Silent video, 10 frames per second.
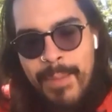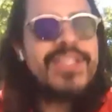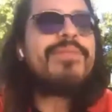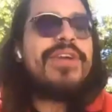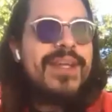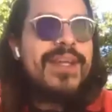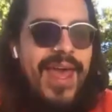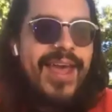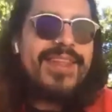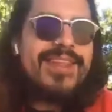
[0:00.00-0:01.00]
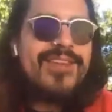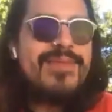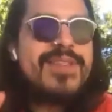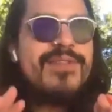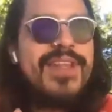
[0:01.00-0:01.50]
But to bring it back in
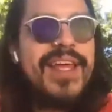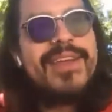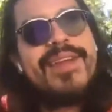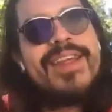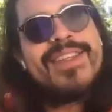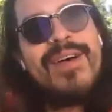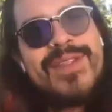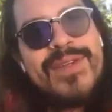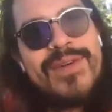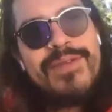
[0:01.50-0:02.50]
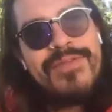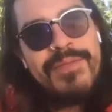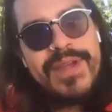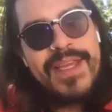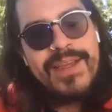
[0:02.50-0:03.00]
terms of like, it's also for
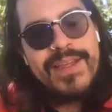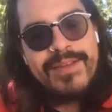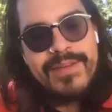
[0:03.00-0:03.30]
me,